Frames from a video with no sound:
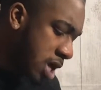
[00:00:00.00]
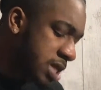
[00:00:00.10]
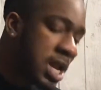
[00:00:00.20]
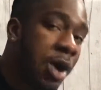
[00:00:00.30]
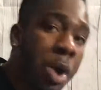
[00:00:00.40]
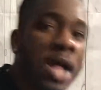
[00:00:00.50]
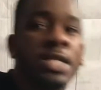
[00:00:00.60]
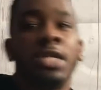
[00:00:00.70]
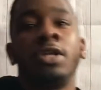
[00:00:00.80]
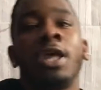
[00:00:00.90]
Now, I
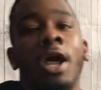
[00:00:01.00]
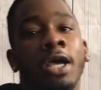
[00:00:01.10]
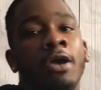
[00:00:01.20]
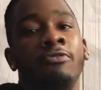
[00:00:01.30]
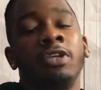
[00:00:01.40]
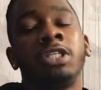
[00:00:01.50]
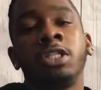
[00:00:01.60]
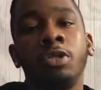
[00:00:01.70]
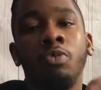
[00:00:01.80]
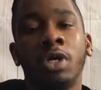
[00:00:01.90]

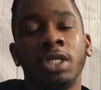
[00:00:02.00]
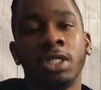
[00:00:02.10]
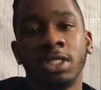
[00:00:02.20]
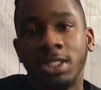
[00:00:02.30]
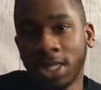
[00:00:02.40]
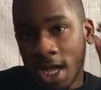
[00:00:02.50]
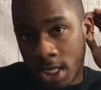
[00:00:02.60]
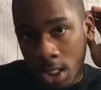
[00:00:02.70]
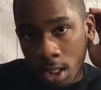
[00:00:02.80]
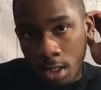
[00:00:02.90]
originally wanted the
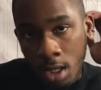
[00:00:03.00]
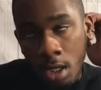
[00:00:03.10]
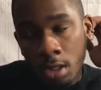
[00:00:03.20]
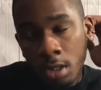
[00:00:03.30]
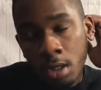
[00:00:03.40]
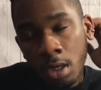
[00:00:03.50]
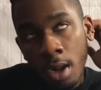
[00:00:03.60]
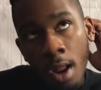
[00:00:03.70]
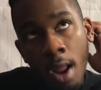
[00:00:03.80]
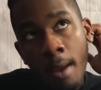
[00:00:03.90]
static color,
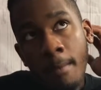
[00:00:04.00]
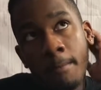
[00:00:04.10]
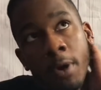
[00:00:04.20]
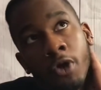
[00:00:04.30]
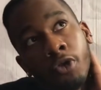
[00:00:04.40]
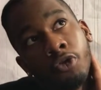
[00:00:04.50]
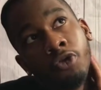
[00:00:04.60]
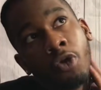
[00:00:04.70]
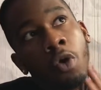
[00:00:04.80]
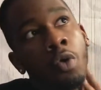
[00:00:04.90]
but
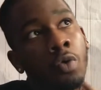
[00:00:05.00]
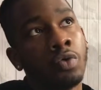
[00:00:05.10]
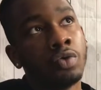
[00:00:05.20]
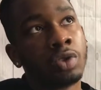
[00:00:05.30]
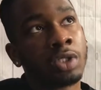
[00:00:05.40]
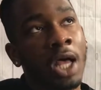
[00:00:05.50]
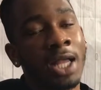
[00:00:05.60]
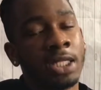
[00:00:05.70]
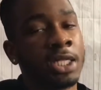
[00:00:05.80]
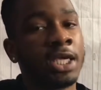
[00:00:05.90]
those,
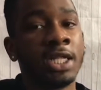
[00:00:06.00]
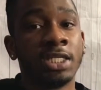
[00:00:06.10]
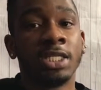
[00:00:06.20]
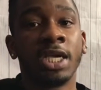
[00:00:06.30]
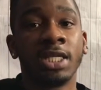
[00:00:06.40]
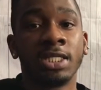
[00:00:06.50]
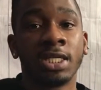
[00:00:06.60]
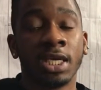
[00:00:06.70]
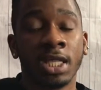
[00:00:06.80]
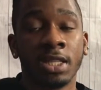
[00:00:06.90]
I didn't get a chance
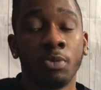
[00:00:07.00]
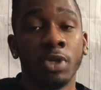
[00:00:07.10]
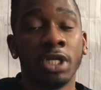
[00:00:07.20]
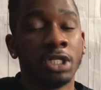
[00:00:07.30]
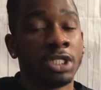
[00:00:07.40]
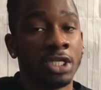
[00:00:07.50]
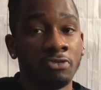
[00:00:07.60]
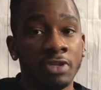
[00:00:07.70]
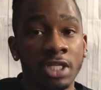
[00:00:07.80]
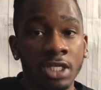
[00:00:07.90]
to get them when it did
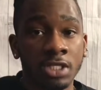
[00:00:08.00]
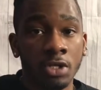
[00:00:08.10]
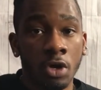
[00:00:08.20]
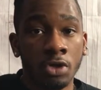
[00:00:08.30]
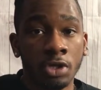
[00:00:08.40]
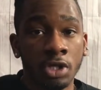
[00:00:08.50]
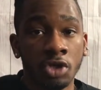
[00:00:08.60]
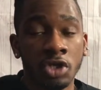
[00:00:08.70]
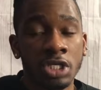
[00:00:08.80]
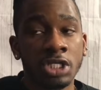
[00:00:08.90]
release on the
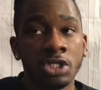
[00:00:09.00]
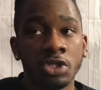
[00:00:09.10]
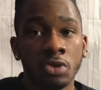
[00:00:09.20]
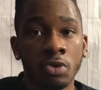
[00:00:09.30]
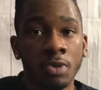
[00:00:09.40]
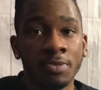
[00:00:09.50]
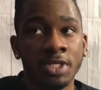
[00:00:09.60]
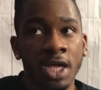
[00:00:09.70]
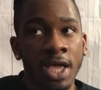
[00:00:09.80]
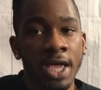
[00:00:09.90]
Yeezy store
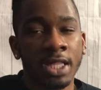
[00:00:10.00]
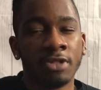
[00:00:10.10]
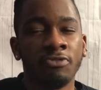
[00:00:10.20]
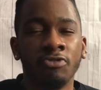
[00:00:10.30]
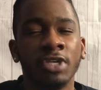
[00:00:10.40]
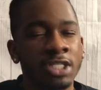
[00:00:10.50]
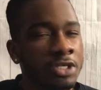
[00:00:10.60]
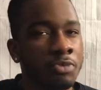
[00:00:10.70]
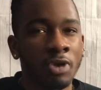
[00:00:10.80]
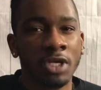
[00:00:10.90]
website, and then the
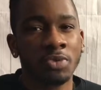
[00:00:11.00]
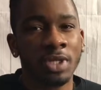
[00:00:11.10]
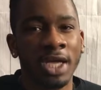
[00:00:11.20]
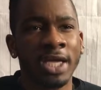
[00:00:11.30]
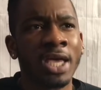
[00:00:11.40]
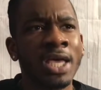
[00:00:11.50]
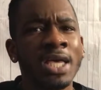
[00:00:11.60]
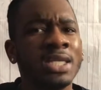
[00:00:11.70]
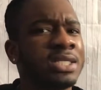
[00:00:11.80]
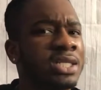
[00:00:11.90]
resale price were like
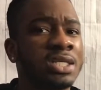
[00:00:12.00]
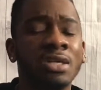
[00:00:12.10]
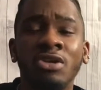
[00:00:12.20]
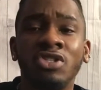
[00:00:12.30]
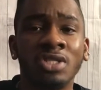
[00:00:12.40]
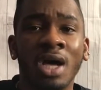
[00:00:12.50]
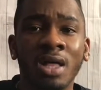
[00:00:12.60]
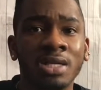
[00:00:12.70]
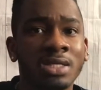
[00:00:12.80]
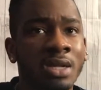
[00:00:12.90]

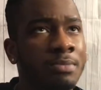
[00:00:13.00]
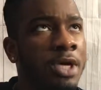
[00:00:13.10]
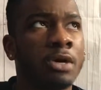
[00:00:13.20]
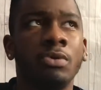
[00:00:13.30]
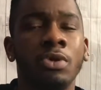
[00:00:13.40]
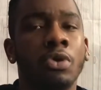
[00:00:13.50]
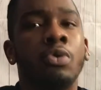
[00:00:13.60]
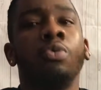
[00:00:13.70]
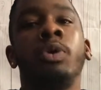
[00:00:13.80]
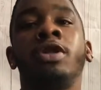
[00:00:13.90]
$600, and I'm like, oh no,
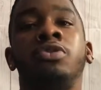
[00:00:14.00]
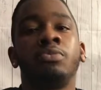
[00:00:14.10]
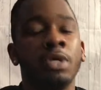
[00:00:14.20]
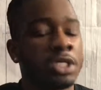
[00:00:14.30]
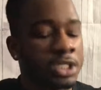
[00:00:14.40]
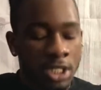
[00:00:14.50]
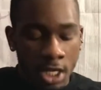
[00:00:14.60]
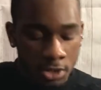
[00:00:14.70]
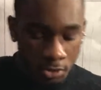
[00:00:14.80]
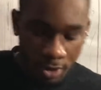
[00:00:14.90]
way much,
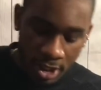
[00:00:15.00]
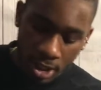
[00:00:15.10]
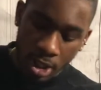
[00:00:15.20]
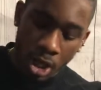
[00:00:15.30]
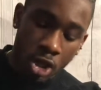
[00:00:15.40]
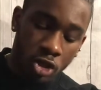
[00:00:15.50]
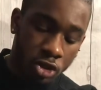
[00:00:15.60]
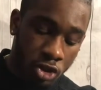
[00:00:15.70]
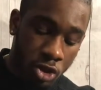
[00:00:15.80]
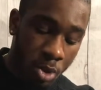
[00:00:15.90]
not doing it.
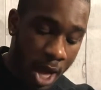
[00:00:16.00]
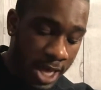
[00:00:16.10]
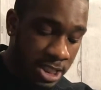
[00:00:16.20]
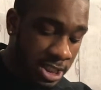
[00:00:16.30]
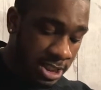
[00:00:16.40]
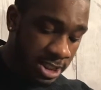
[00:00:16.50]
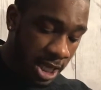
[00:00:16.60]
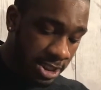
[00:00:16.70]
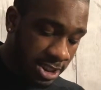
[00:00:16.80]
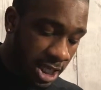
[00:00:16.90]
So I
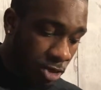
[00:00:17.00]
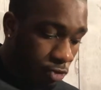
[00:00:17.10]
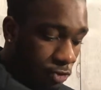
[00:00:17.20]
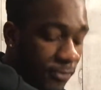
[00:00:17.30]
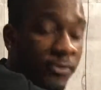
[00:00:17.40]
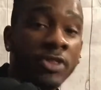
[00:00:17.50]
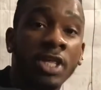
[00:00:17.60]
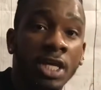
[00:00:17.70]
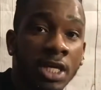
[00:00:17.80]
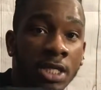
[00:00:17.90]
just settled for
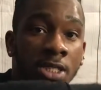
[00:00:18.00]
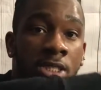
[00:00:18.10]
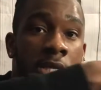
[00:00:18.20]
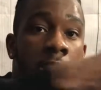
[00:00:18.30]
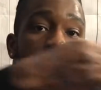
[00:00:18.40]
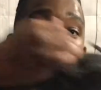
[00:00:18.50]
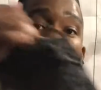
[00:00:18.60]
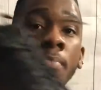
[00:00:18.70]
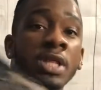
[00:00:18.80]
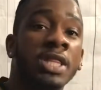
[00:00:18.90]
these,
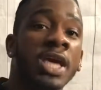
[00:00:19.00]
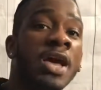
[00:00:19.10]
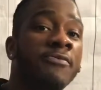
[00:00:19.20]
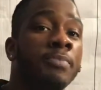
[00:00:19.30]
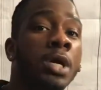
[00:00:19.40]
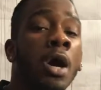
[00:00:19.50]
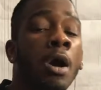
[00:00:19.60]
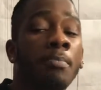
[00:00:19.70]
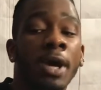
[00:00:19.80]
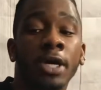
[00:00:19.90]
but they have become my